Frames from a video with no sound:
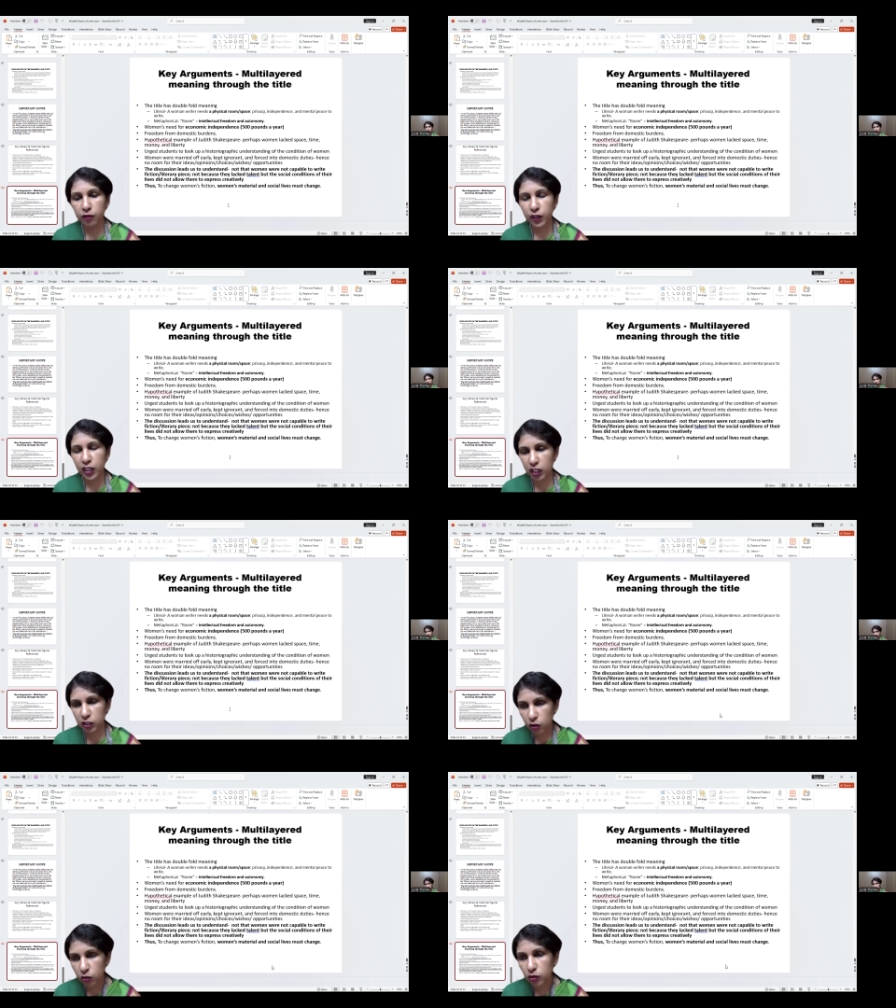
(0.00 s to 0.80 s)
we
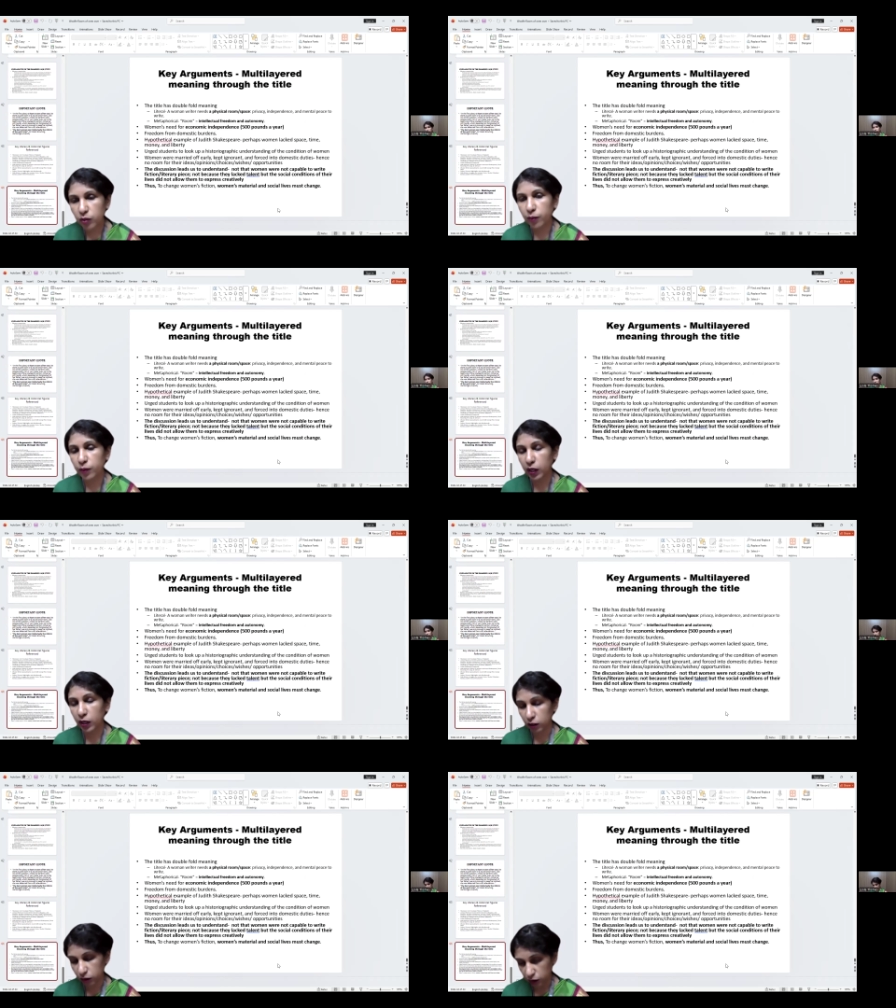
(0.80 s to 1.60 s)
conclude,
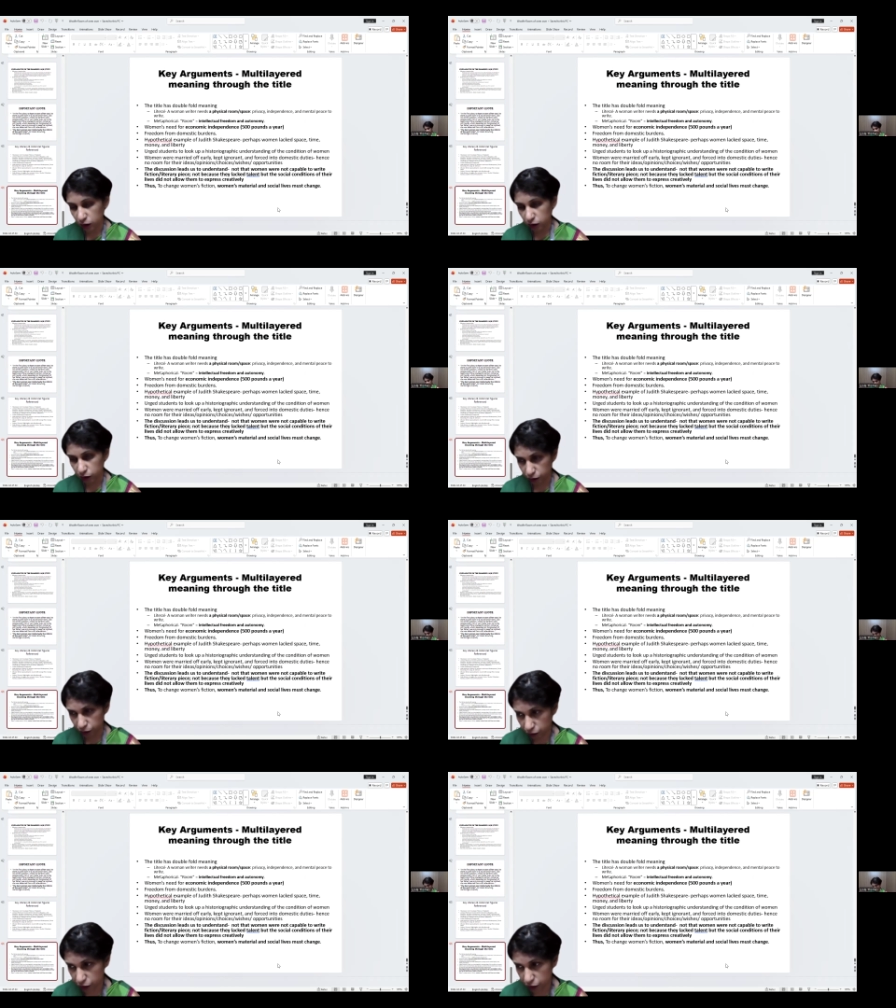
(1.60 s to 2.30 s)
and